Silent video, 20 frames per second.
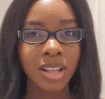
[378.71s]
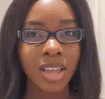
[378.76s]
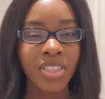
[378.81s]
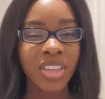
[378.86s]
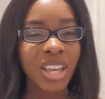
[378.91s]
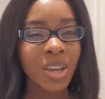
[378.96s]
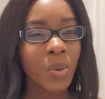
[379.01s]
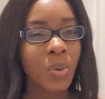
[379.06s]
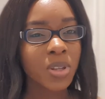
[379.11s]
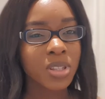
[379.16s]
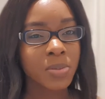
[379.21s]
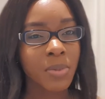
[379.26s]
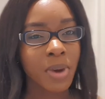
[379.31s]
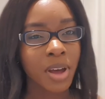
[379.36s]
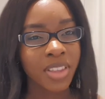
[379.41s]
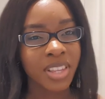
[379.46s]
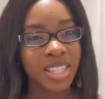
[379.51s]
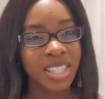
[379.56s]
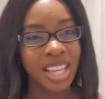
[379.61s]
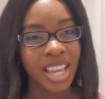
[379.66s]
I think it was about
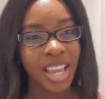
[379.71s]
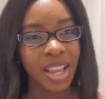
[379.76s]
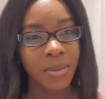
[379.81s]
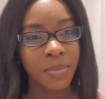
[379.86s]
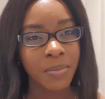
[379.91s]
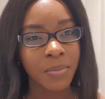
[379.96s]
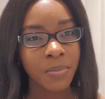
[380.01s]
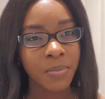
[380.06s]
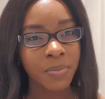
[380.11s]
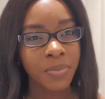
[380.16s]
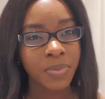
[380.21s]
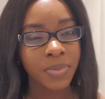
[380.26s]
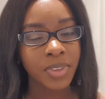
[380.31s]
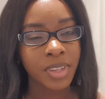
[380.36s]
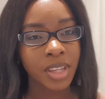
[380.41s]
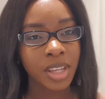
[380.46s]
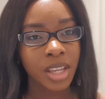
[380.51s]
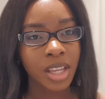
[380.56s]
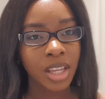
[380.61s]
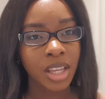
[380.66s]
the same.
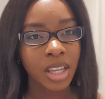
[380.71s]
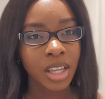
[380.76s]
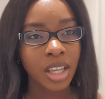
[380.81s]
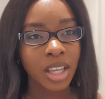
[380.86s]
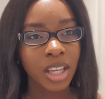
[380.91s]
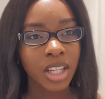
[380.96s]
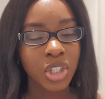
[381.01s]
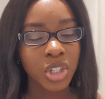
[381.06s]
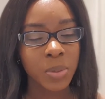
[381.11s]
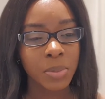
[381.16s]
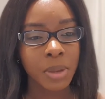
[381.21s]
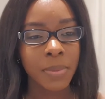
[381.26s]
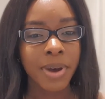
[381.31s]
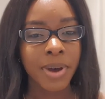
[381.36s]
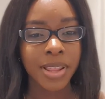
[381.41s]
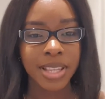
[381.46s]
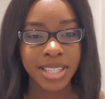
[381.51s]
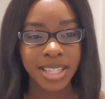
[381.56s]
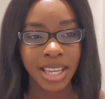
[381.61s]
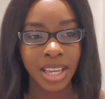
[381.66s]
It should be about
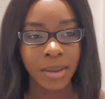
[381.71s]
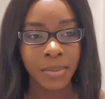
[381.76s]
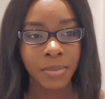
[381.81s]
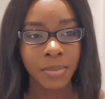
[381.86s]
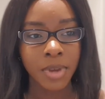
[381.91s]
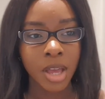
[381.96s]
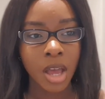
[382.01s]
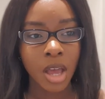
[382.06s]
the same.